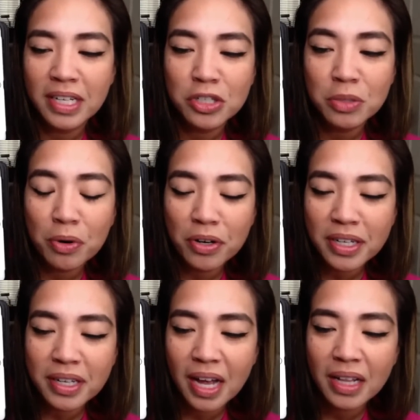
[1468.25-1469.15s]
Good morning,
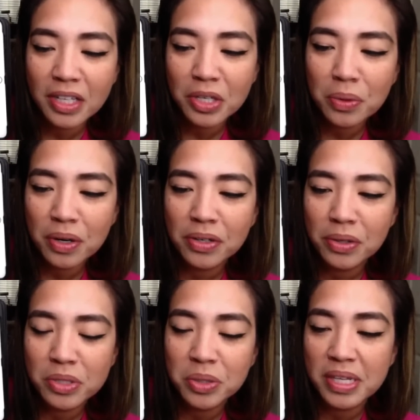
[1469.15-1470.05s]
Kelly. You are new
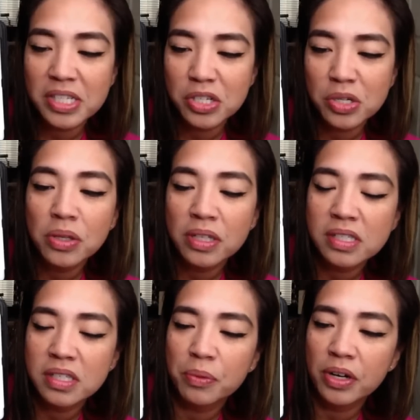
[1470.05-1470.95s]
to us too. Let's
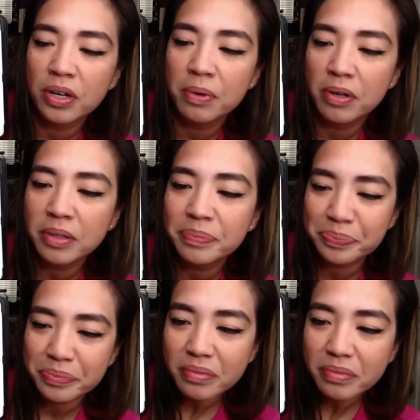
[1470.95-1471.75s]
welcome her.